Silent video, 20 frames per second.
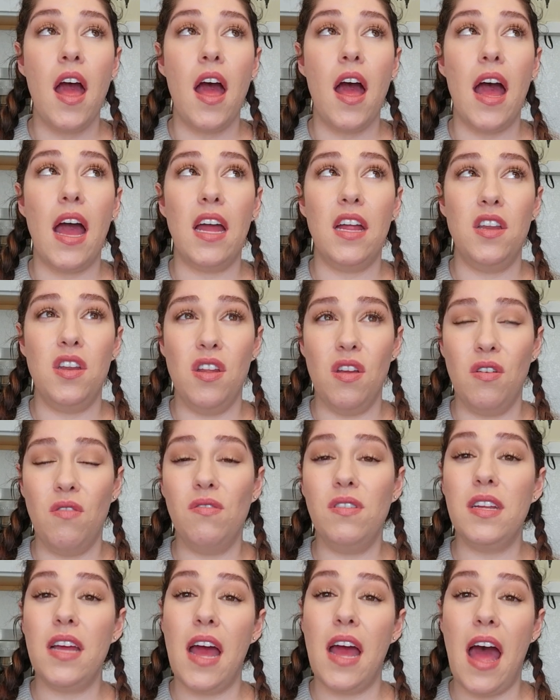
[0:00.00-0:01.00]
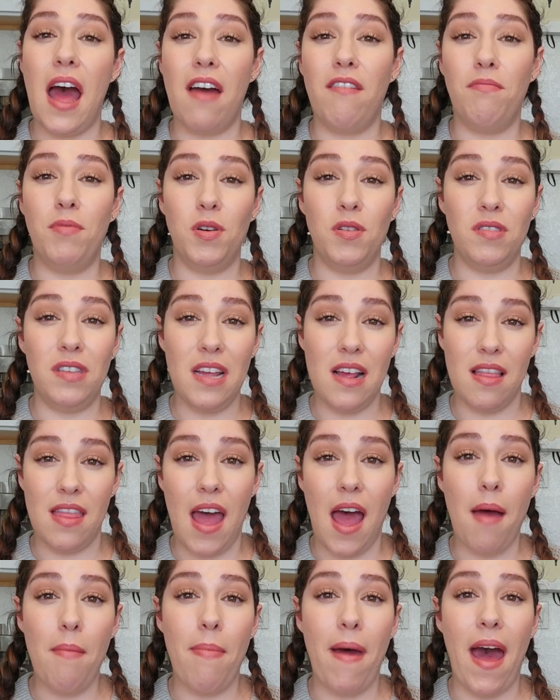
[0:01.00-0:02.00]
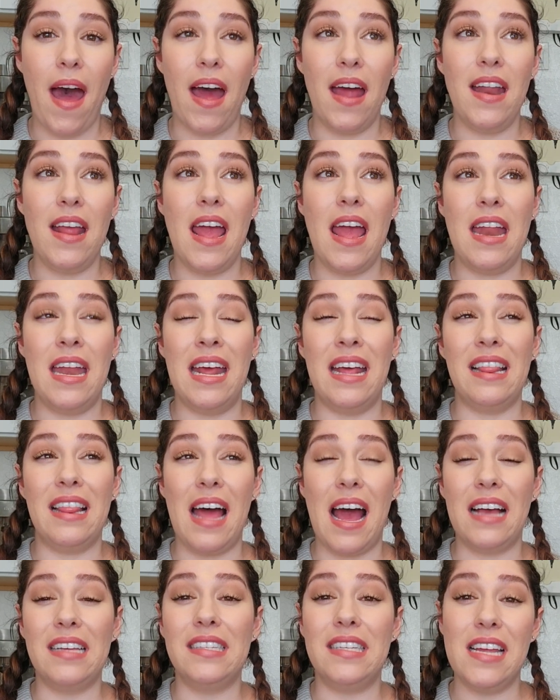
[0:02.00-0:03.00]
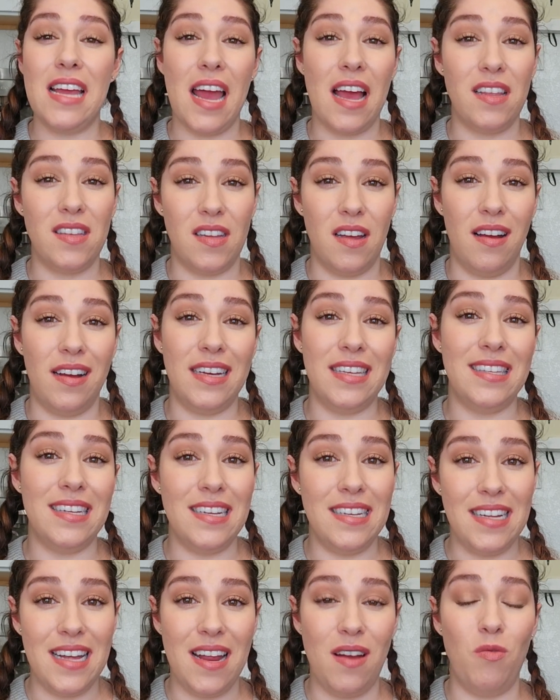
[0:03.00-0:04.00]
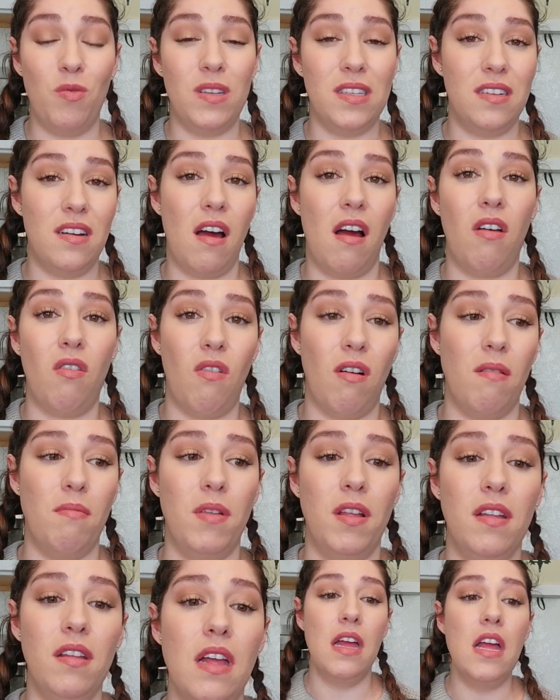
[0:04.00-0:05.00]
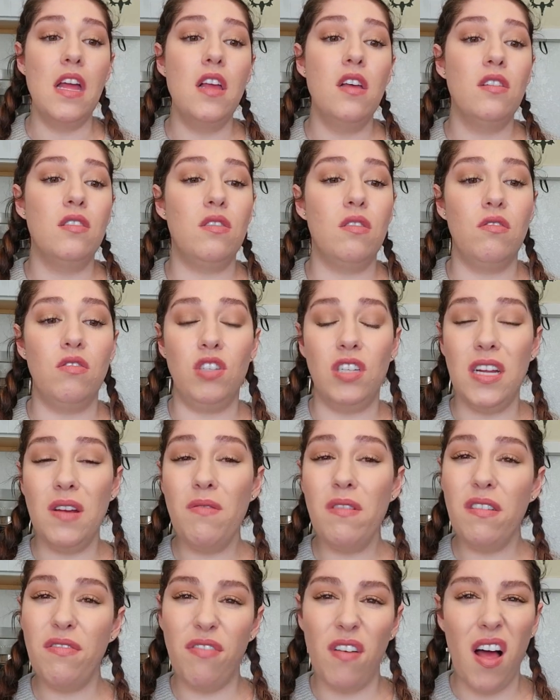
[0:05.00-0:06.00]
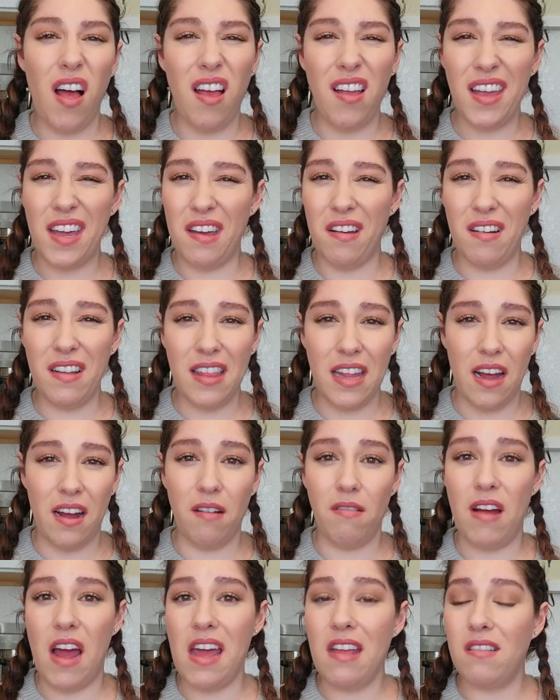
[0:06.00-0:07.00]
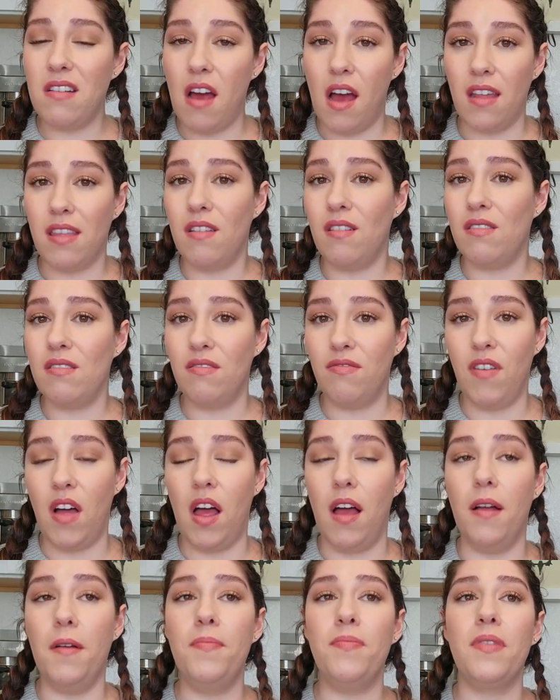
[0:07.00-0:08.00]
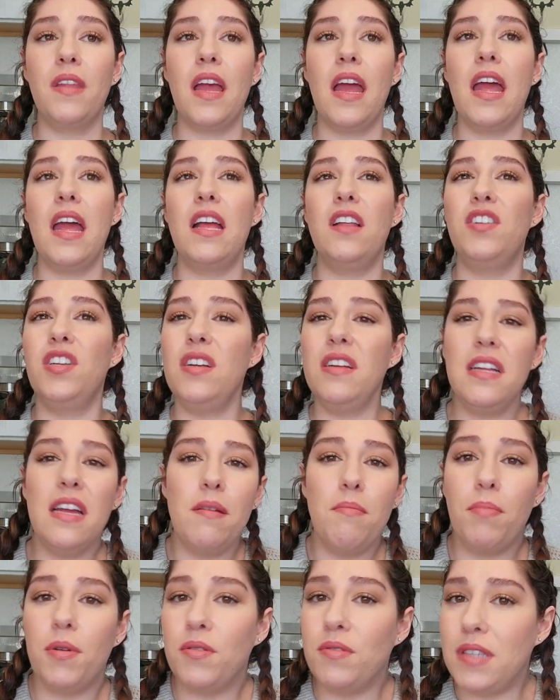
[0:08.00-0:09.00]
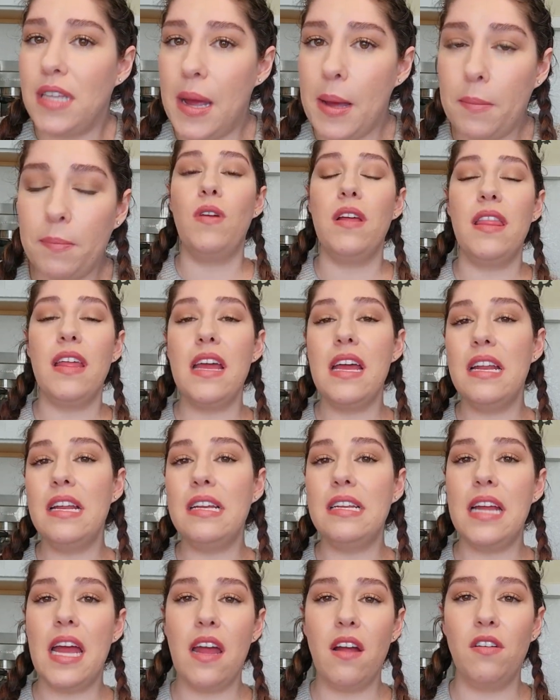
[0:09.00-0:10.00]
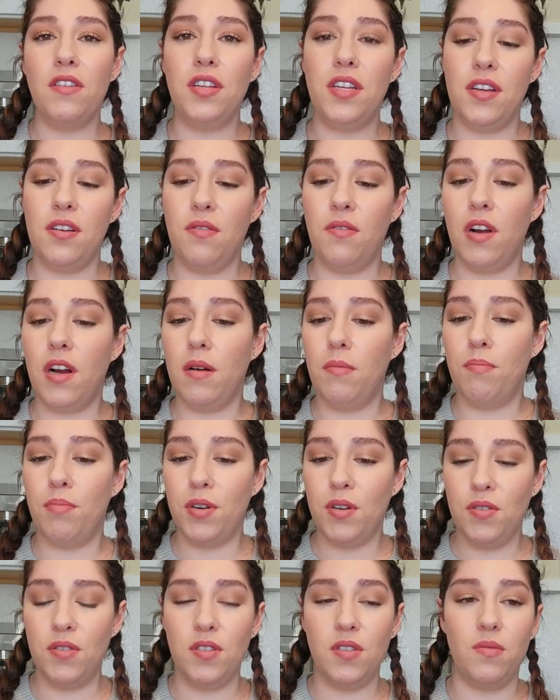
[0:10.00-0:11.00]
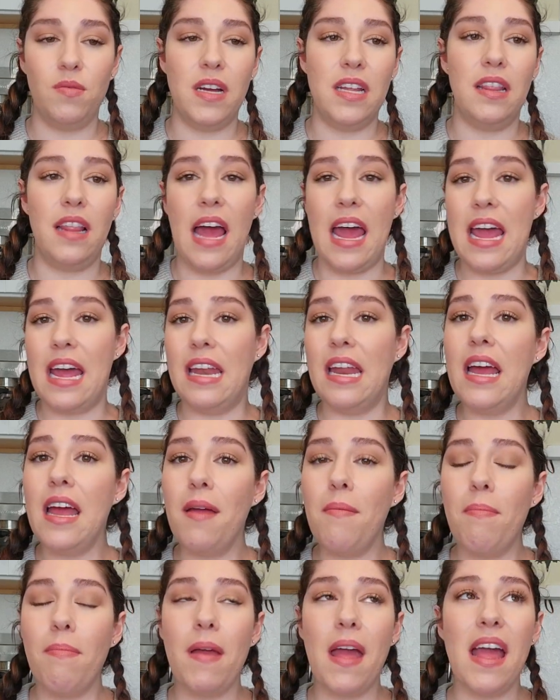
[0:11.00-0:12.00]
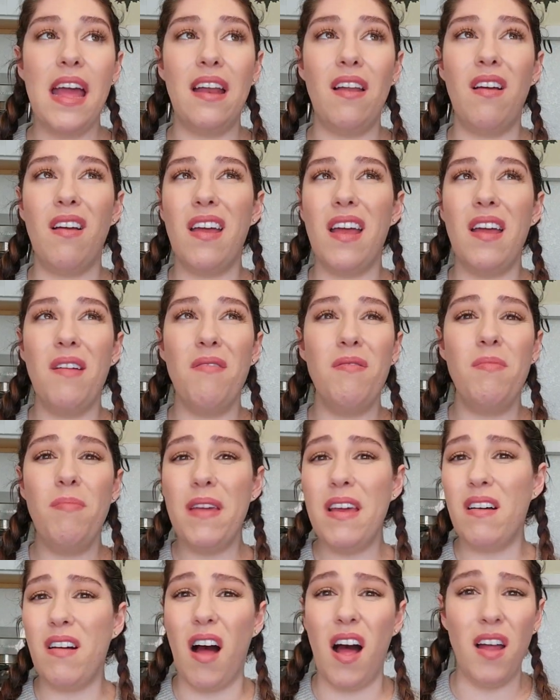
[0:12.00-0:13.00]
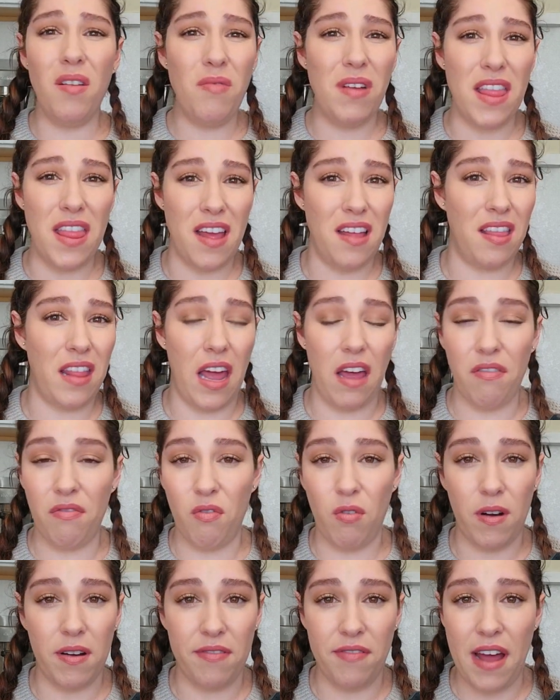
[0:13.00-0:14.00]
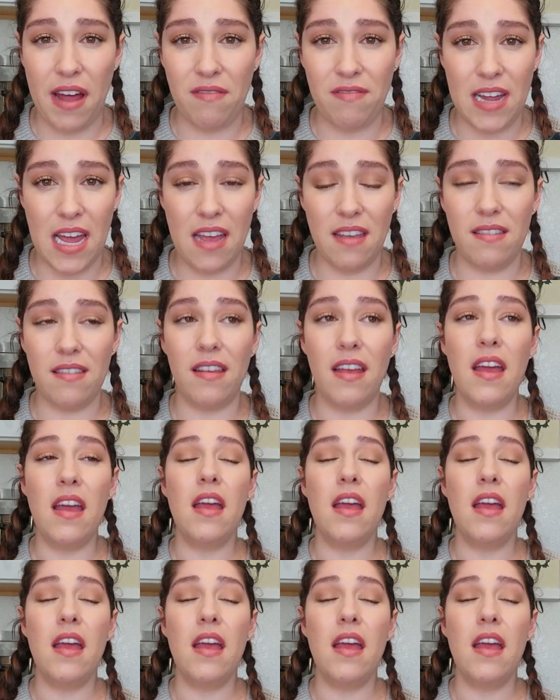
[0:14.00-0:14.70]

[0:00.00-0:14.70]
I knew to have bruising that bad and it lasting as long as it did was not normal. So she would fall here and there, right? Toddlers fall, and she'd get bruising. Within a day or two, her bruise would lighten up and it would be gone within like 4 or 5 days.